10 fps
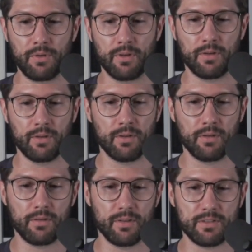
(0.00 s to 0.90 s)

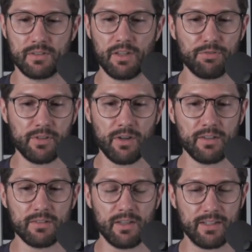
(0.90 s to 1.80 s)
It's definitely
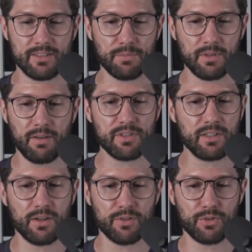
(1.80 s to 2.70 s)
not like something I've seen
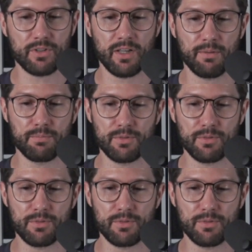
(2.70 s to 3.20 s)
100 times.